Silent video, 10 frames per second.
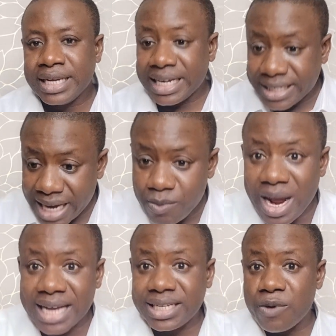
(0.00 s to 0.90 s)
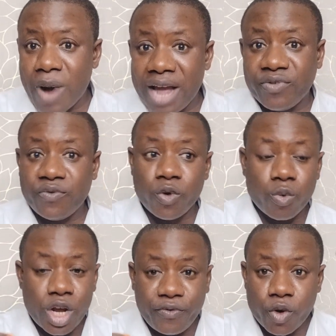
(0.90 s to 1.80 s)
The same way as a wife, if
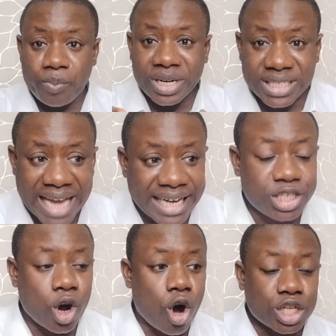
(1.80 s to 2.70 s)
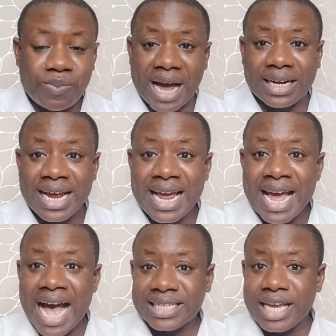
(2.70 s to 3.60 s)
you present your husband
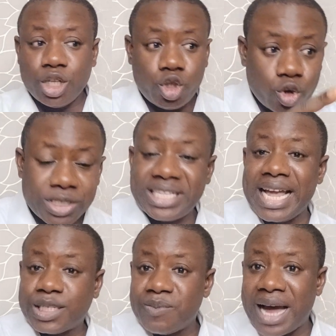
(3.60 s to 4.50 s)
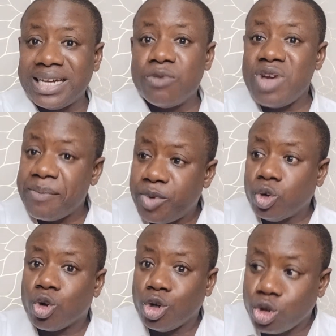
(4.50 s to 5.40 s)
as a useless man, they will help you
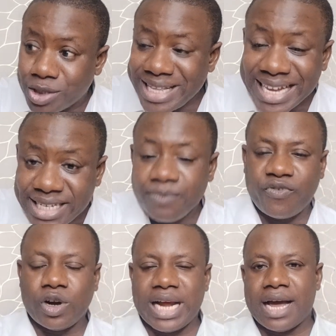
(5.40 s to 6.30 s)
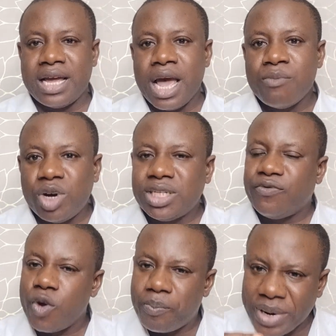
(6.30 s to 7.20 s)
to useless him further. But
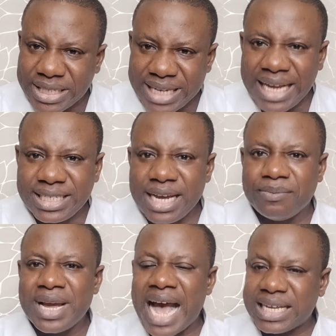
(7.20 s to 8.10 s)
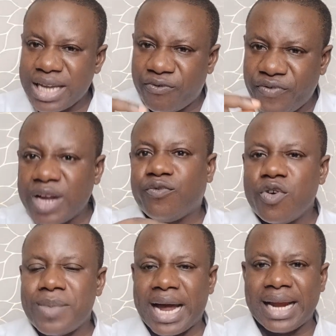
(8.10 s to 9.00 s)
if you present him as a
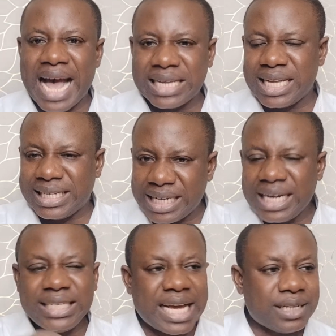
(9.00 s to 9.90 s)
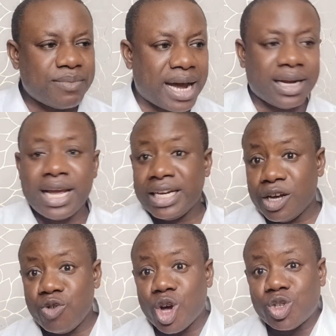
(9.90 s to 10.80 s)
faithful man, as a diligent man, they
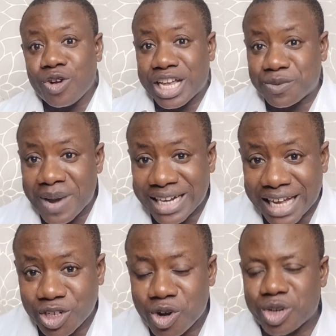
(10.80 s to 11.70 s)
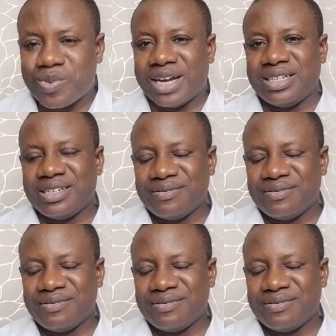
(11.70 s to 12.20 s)
will also respect that your husband.